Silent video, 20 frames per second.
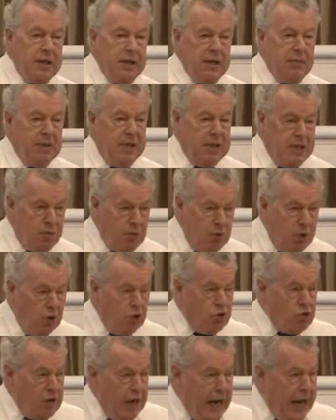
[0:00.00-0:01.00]
But they will
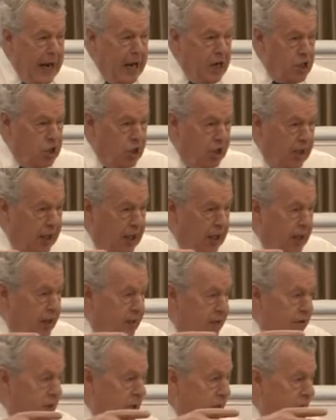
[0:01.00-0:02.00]
gradually,
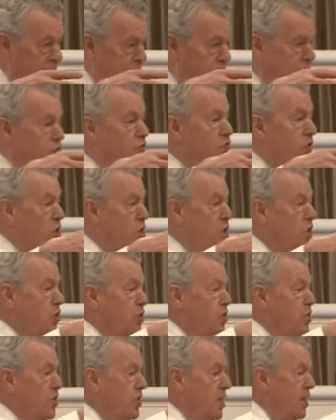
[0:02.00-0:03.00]

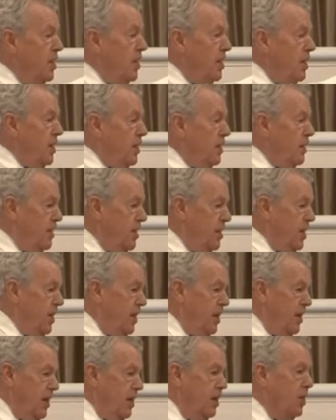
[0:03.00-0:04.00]
reduce
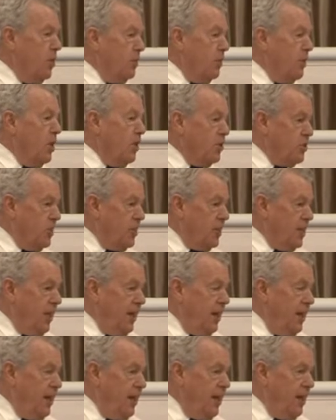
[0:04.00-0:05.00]
the
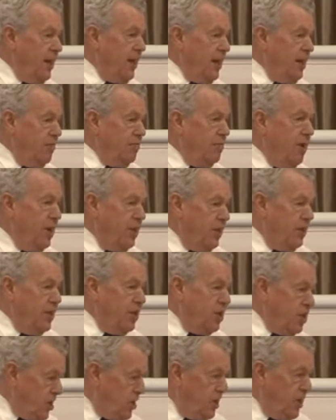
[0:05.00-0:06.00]
luminosity rather
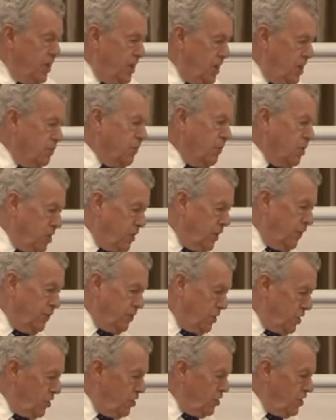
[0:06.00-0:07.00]
than just suddenly switch off.
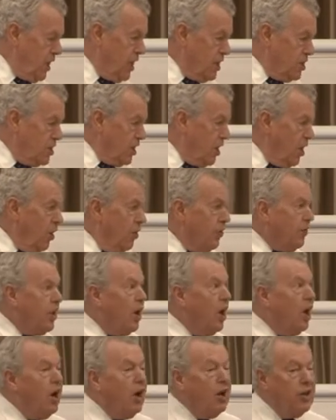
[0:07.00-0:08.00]
So you'll get to now, I think,
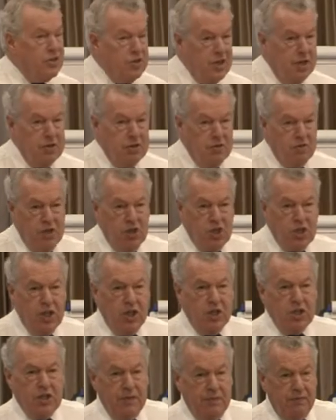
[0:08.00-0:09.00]
time to
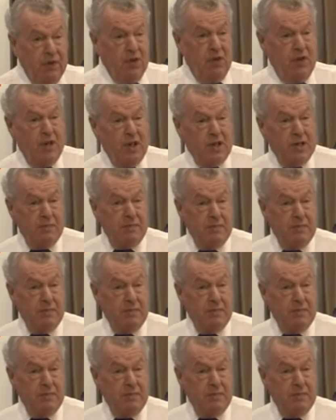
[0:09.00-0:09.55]
recharge. You right?